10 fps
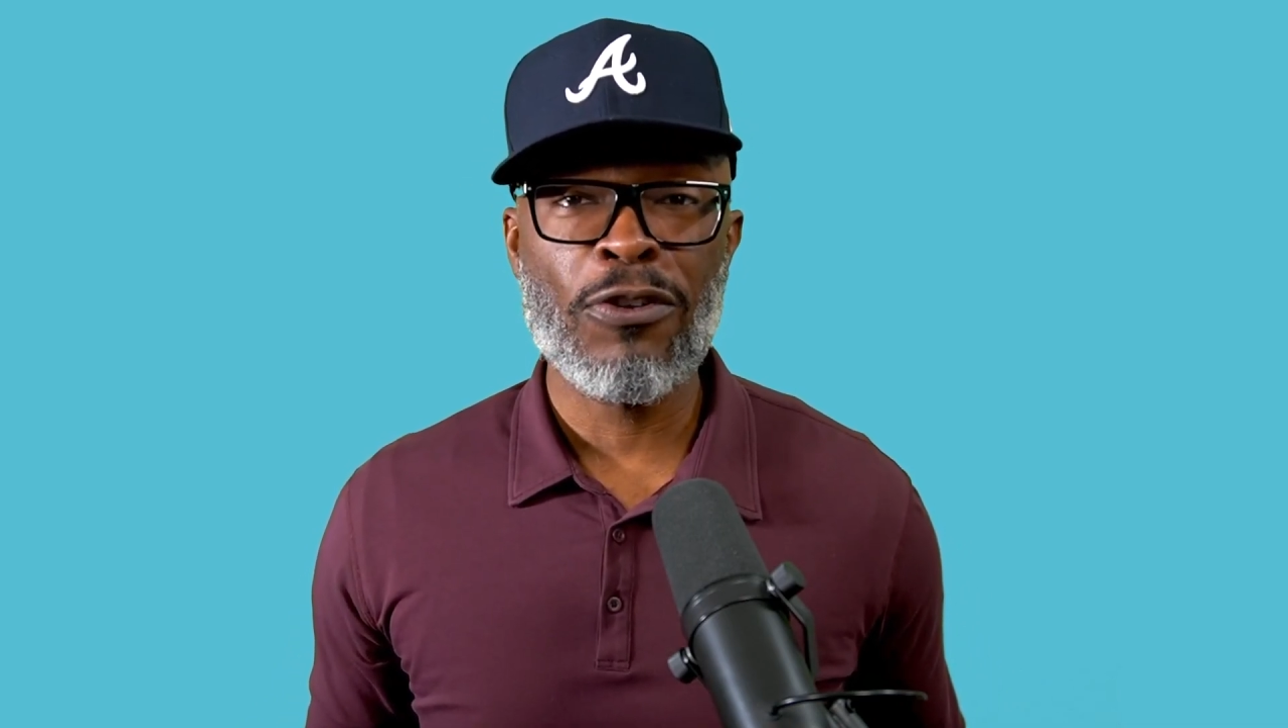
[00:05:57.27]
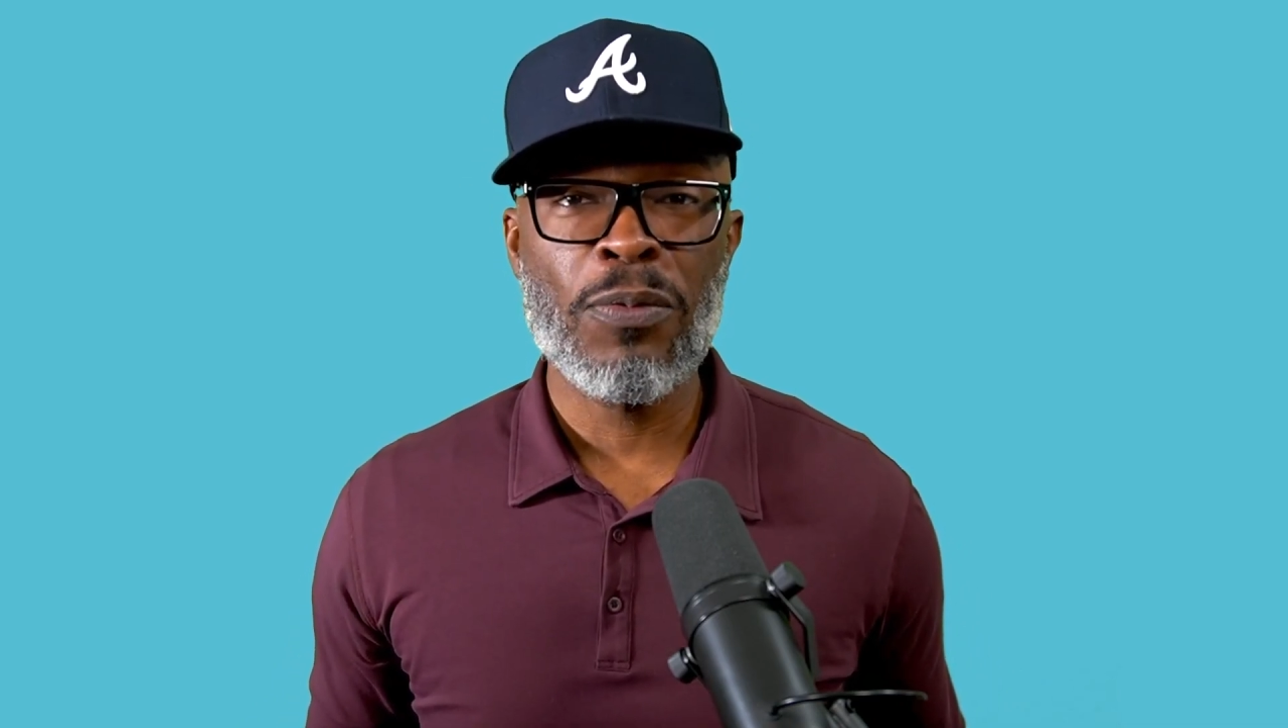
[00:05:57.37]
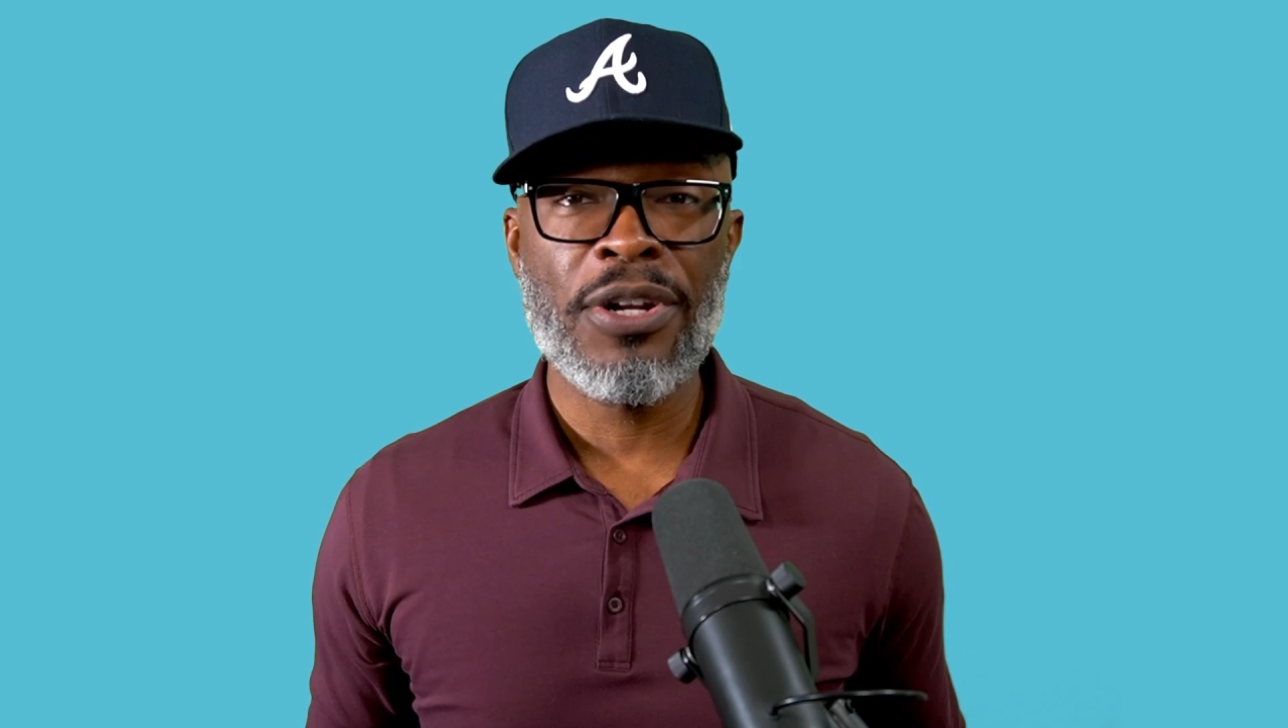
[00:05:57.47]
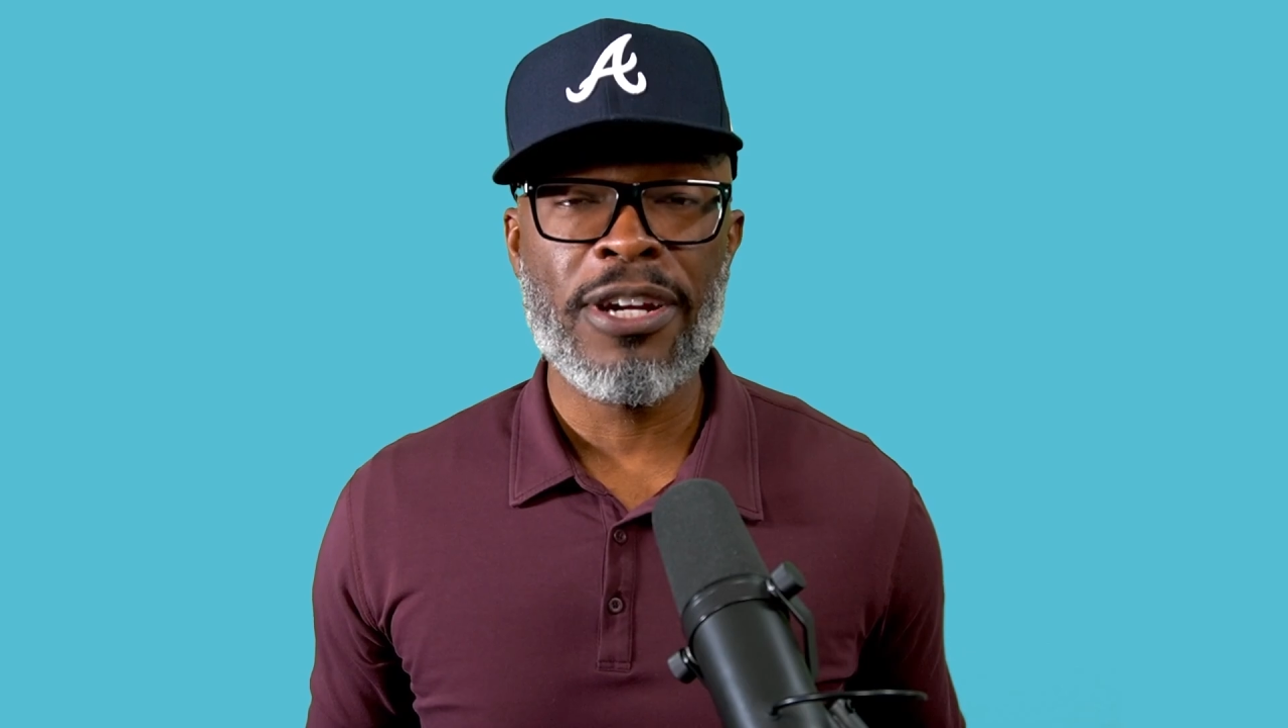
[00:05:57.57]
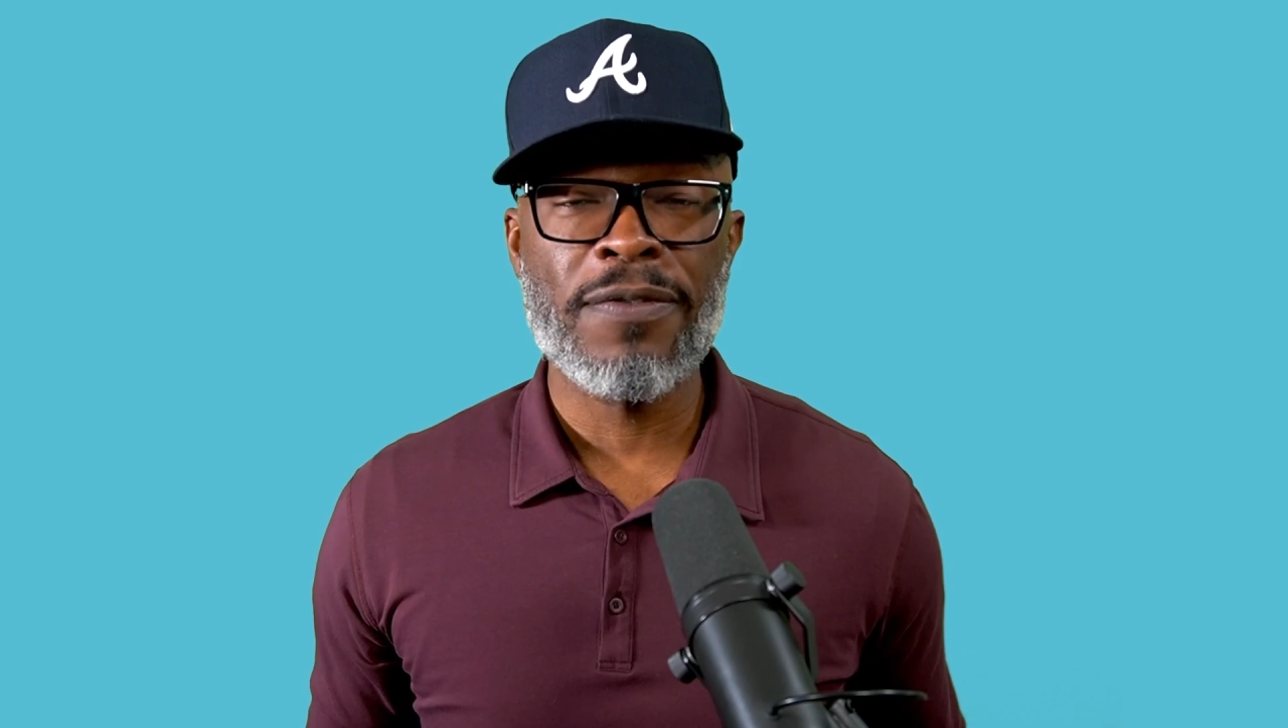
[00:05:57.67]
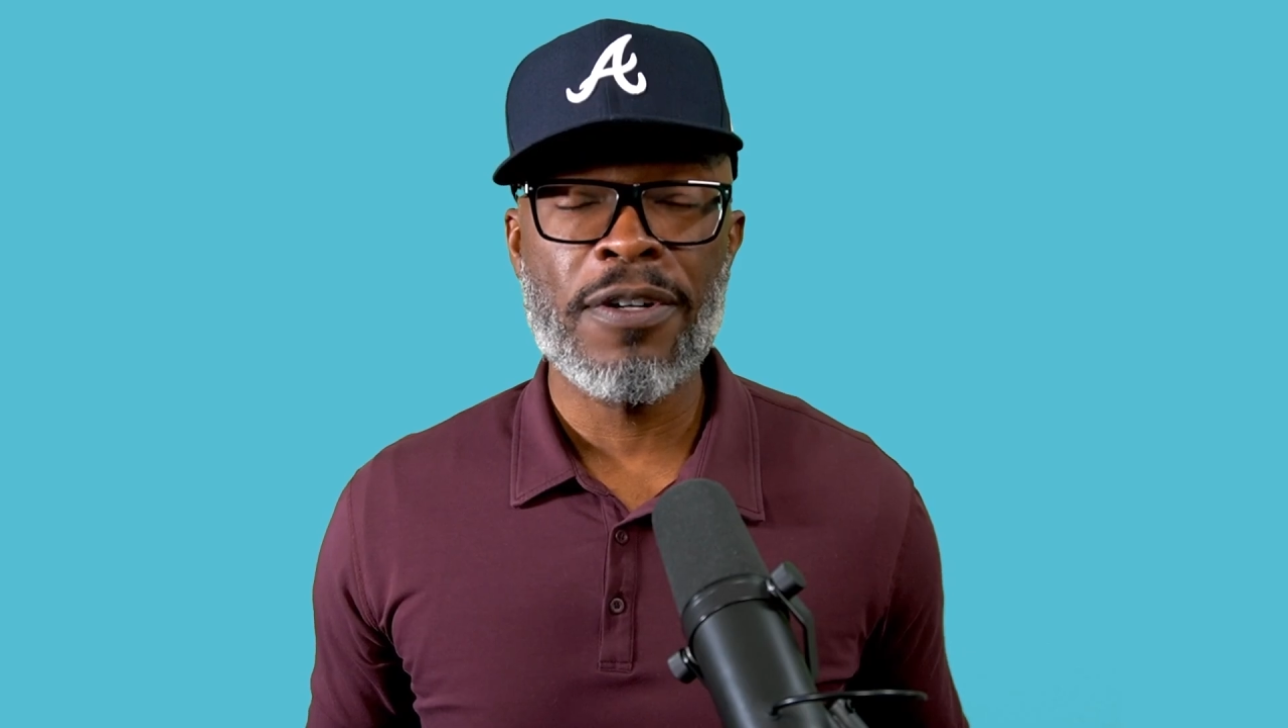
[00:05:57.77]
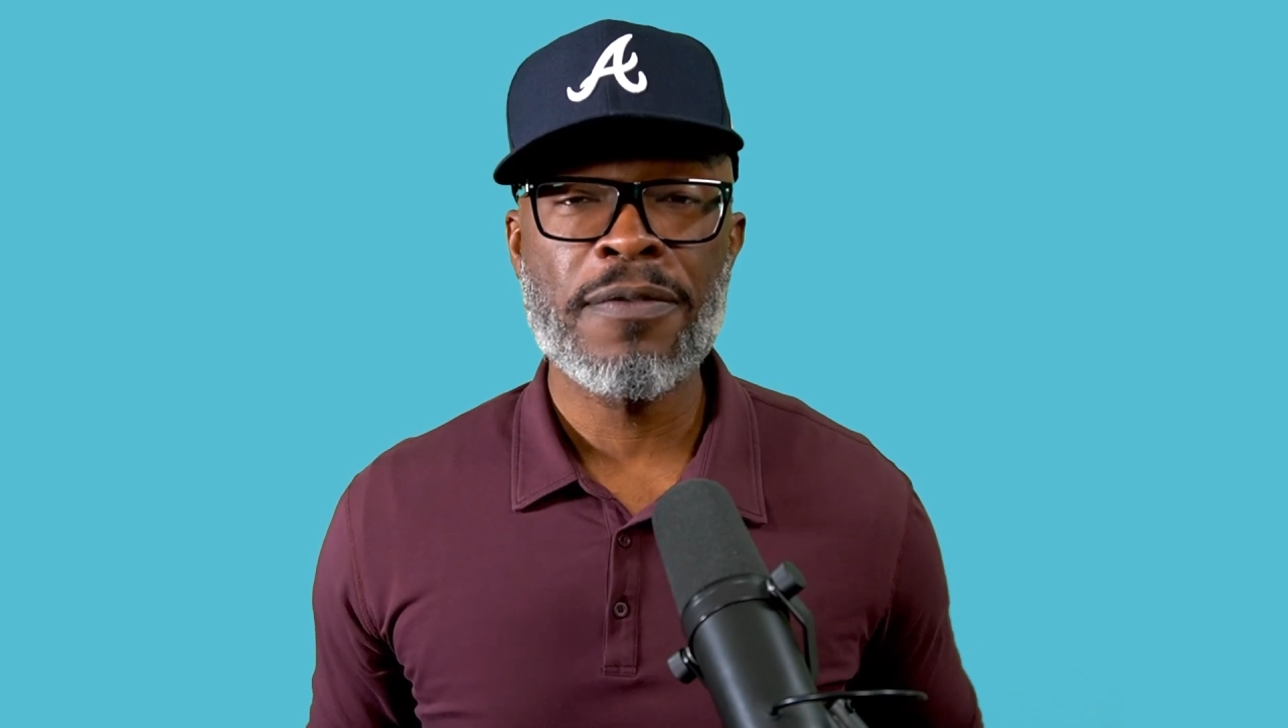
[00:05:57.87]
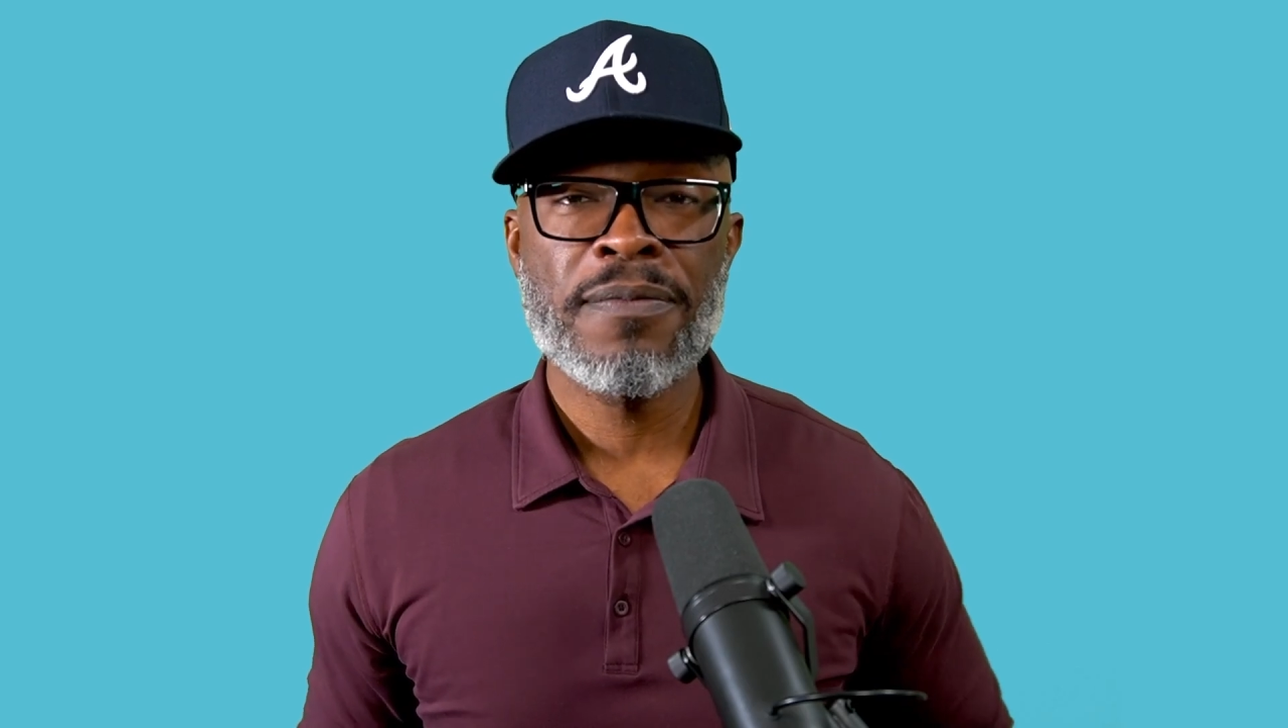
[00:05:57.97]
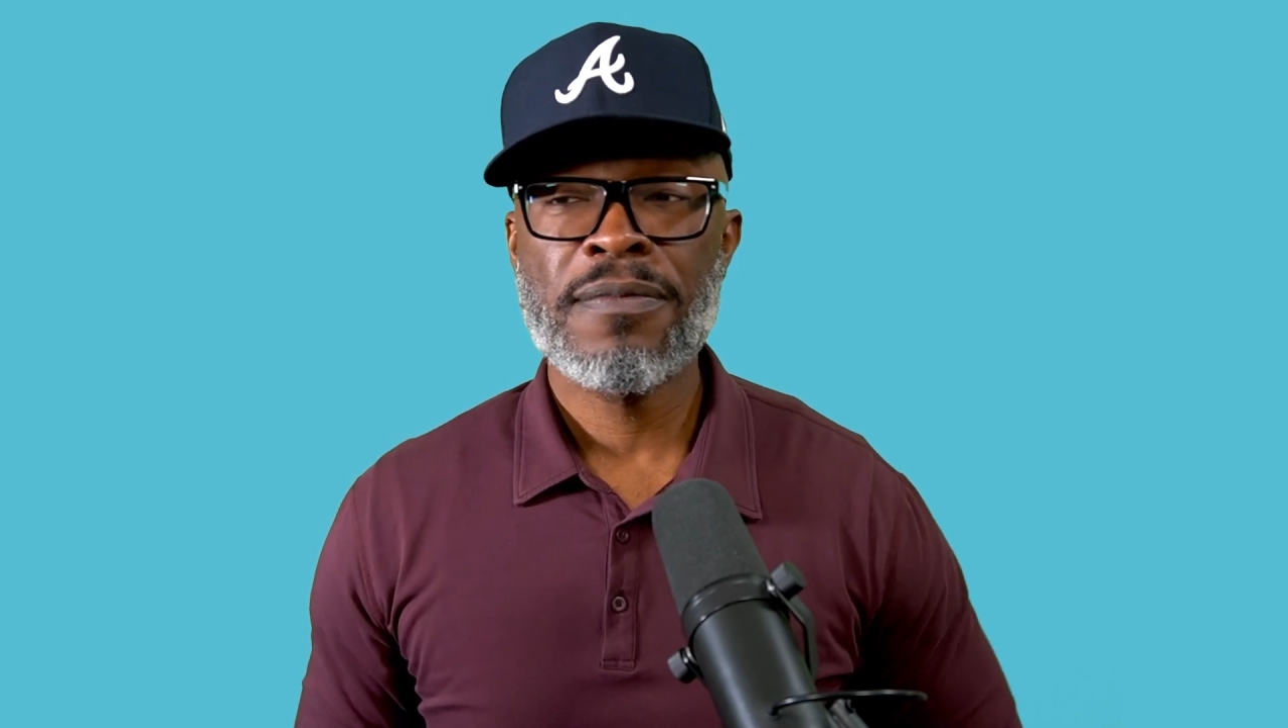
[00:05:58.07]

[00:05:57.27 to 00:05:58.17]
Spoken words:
or whatever.